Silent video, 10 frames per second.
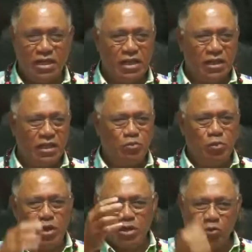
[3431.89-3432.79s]
That's
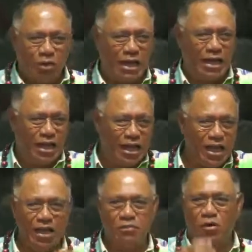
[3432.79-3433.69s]
when you
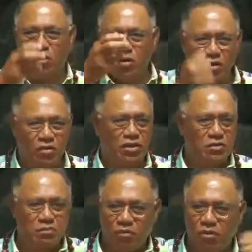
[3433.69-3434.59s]
claim all these
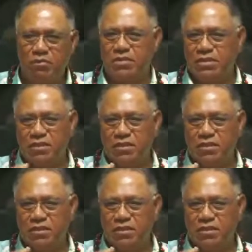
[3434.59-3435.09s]
promises.